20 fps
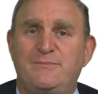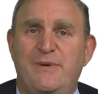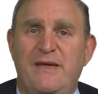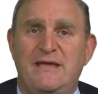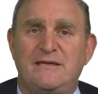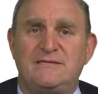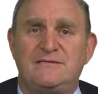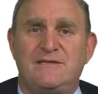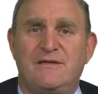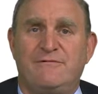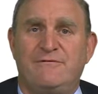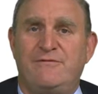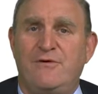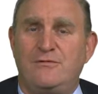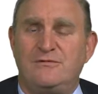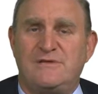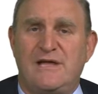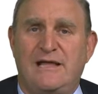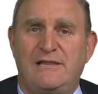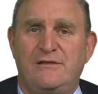based
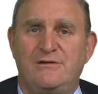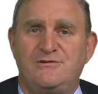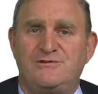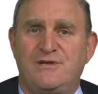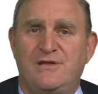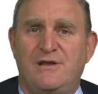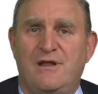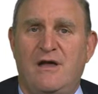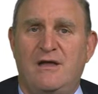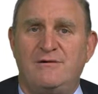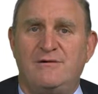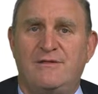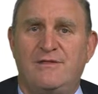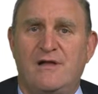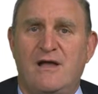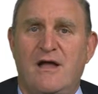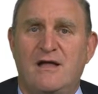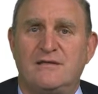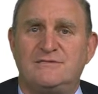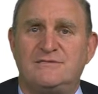vote dilution under the
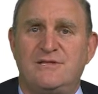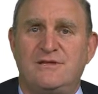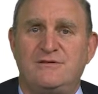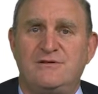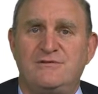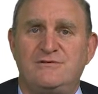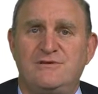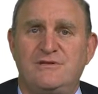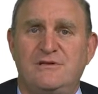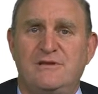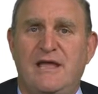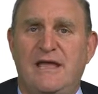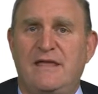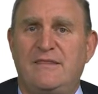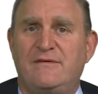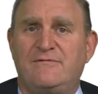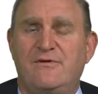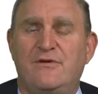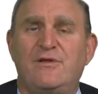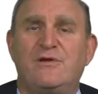Constitution
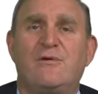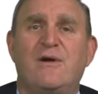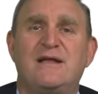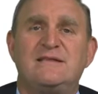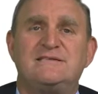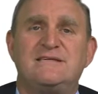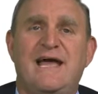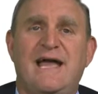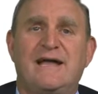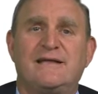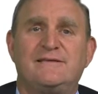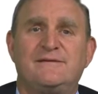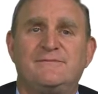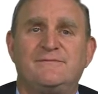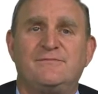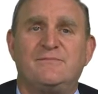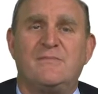and the Voting Rights Act.